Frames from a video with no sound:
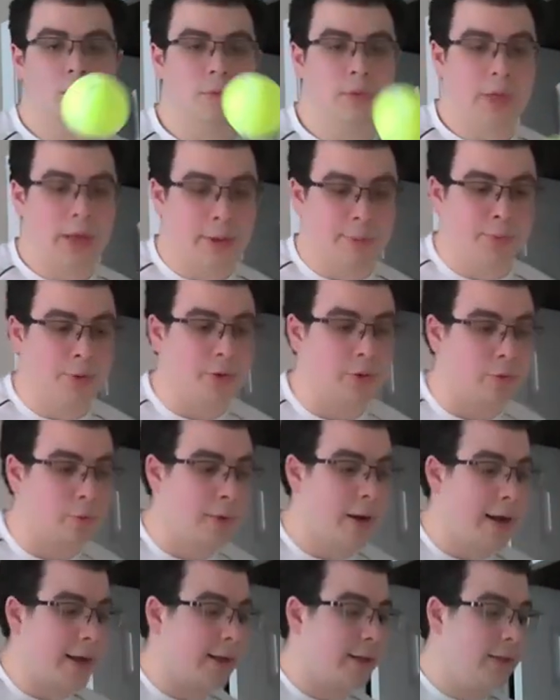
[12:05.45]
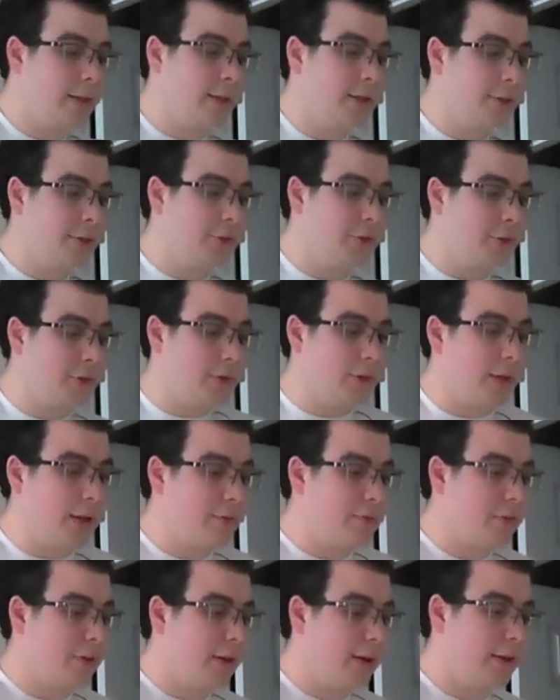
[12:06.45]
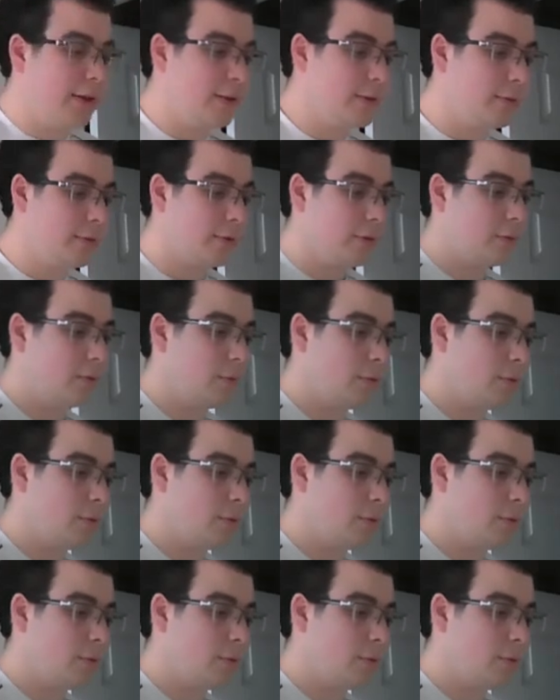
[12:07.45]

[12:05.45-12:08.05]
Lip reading: Now put the racket in your left hand.